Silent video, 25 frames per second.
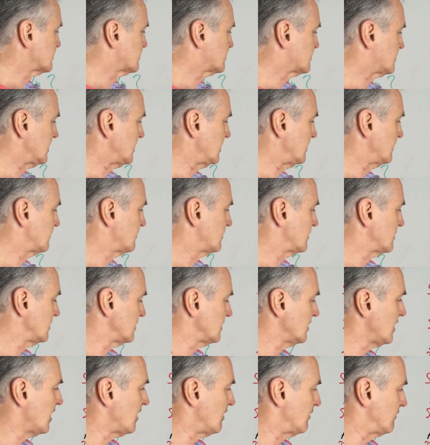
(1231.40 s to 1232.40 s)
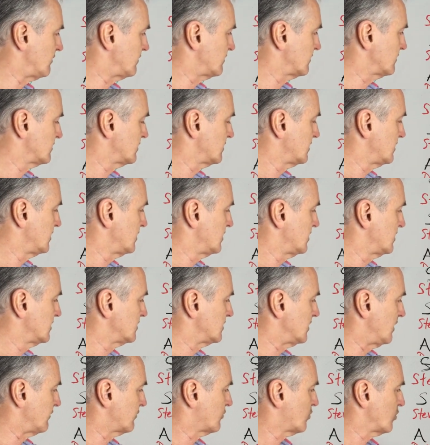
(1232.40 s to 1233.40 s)
Steve love?
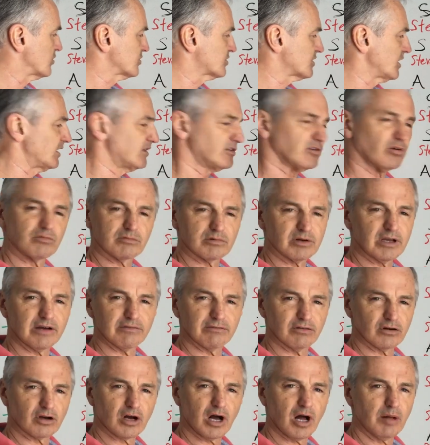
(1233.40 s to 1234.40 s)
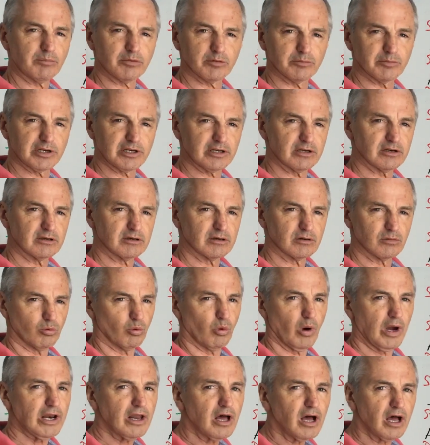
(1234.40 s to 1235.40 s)
Now, of course, I don't have a complement here.
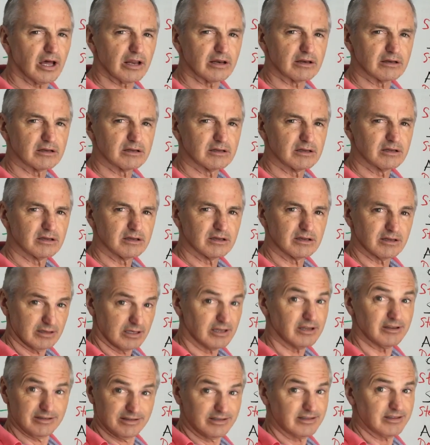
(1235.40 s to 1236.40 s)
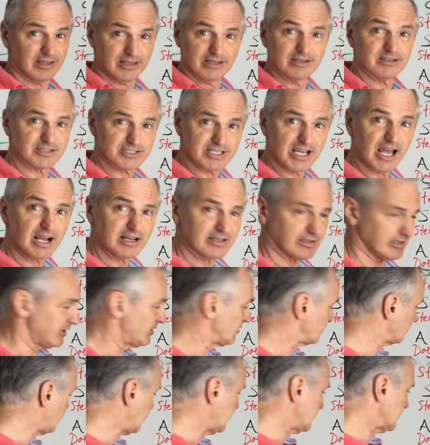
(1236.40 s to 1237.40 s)
Why not? Exactly,
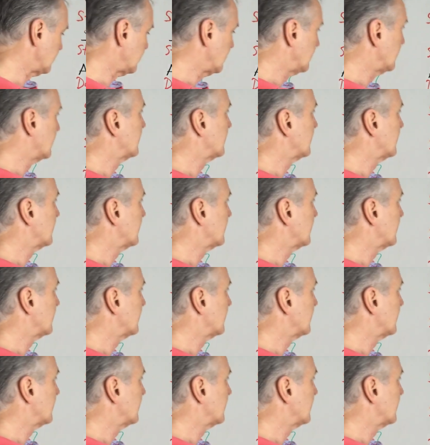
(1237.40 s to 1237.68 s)
you're right.